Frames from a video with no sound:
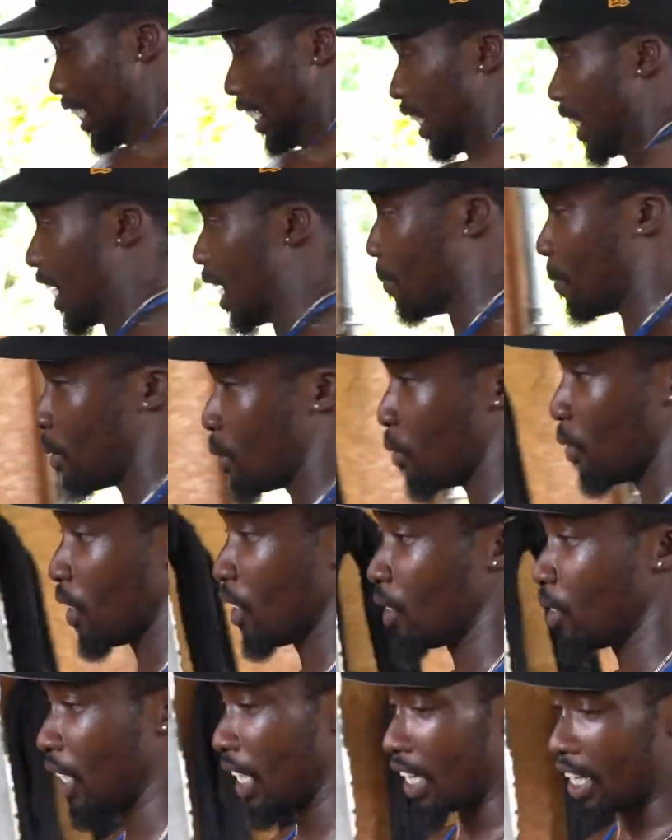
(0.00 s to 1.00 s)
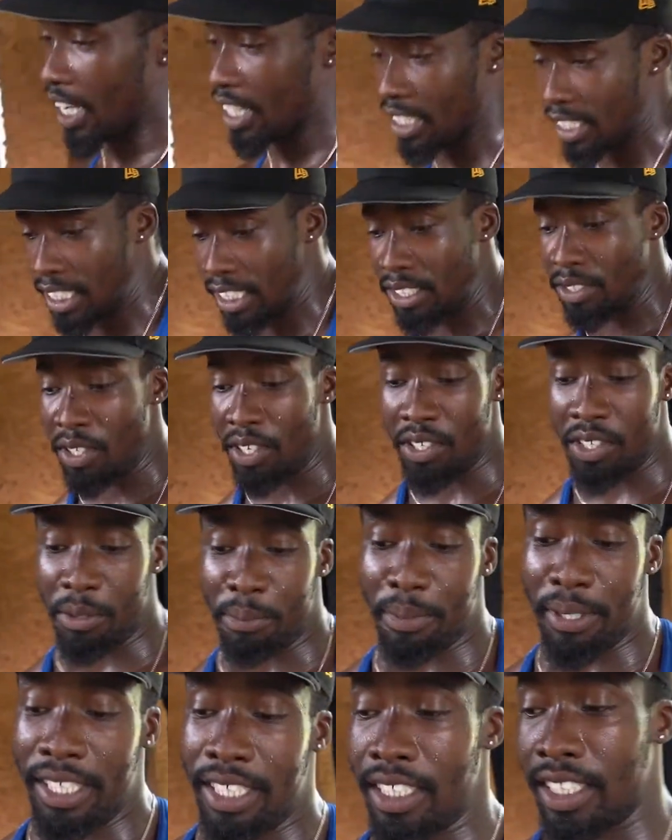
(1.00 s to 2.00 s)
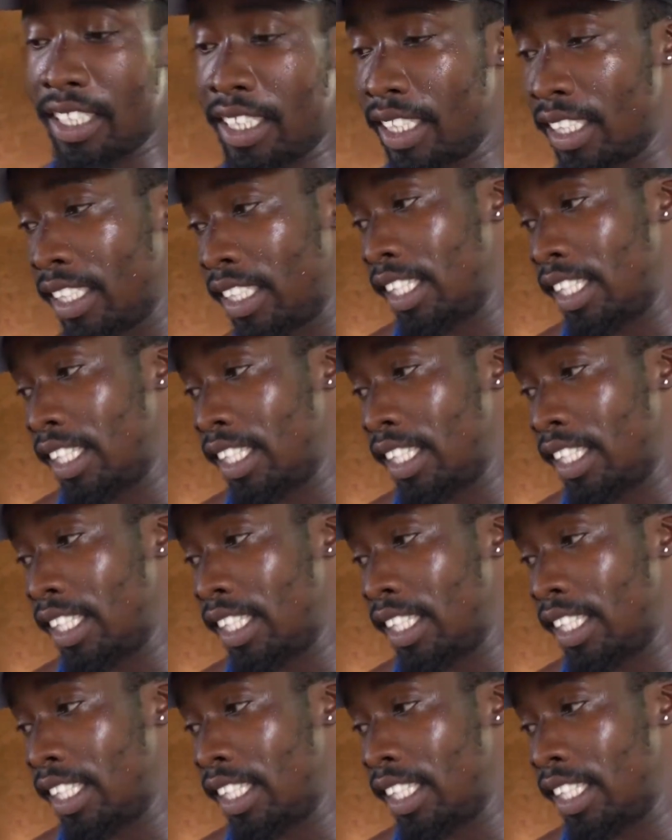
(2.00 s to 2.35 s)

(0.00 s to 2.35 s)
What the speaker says: A lot of people wonder like how you get strong on the bench.